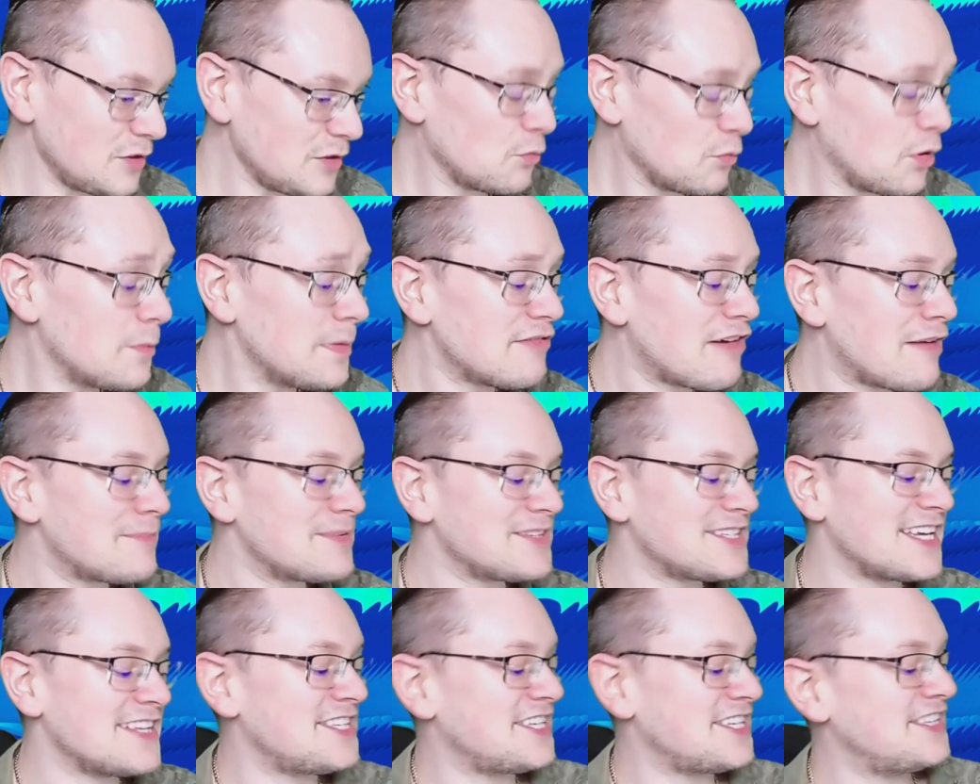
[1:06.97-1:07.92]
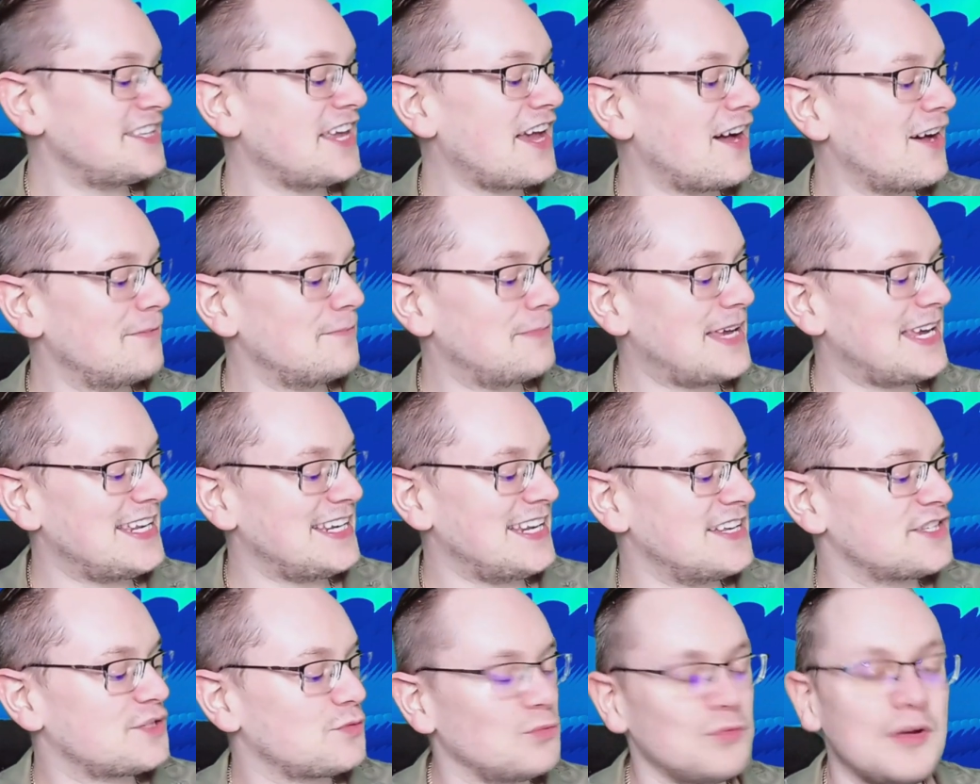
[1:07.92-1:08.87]
We'll be representing the
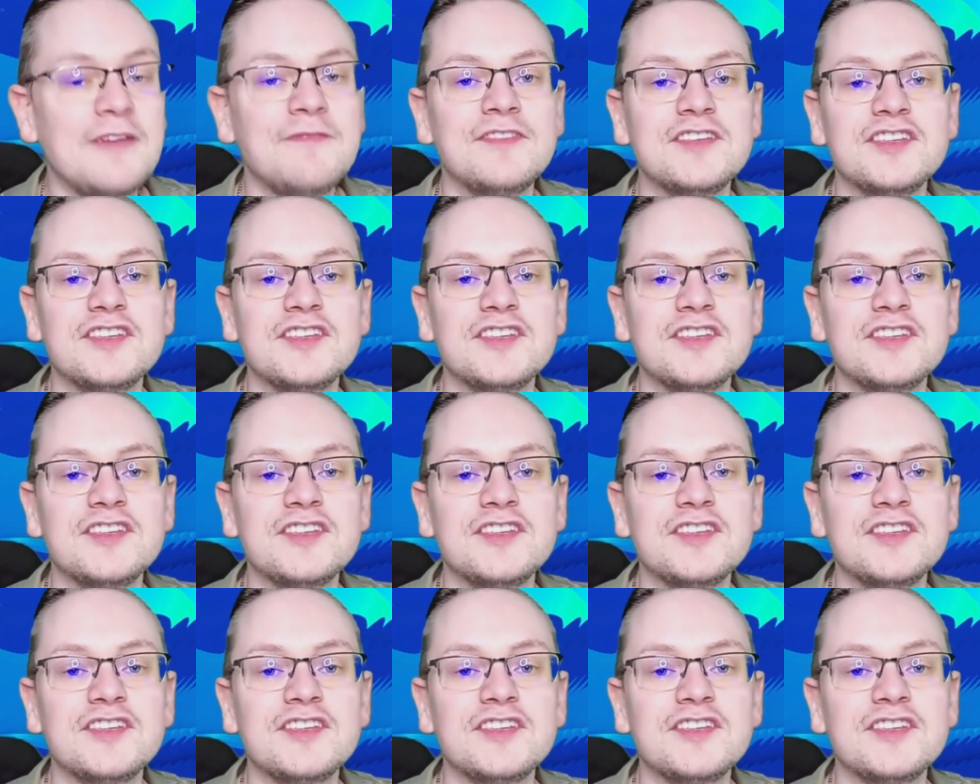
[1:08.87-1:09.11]
Armenians with the